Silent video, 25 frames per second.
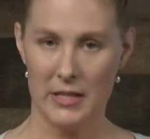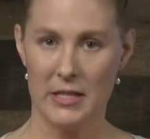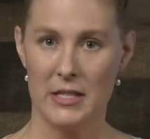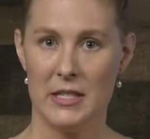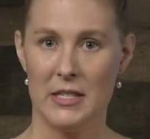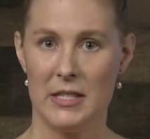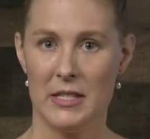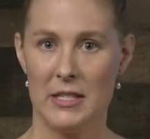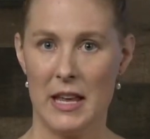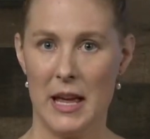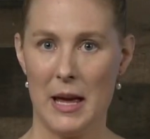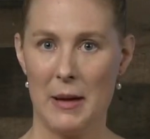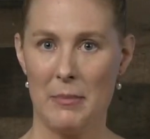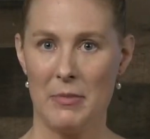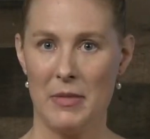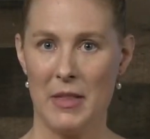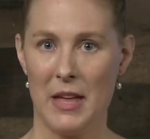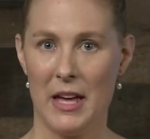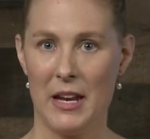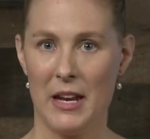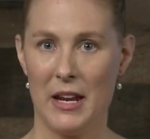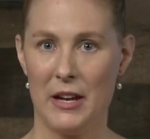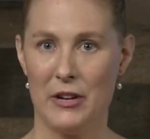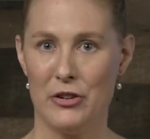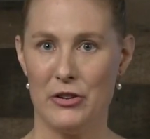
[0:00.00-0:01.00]
Snap
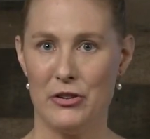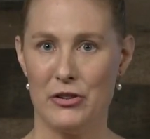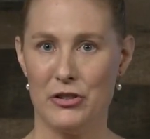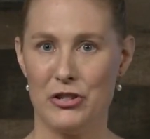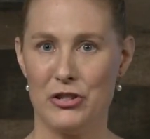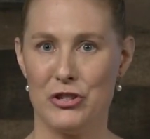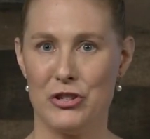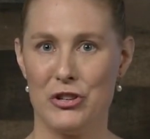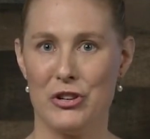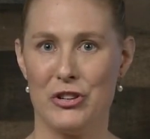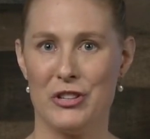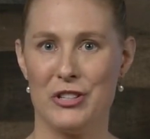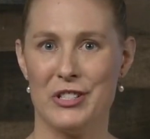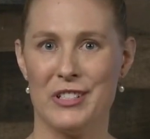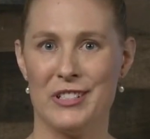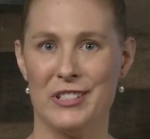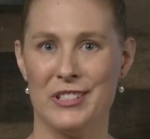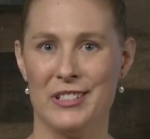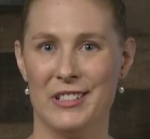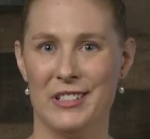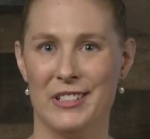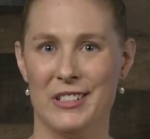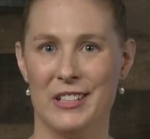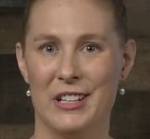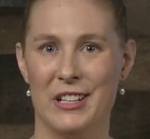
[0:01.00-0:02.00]
that on your shirt.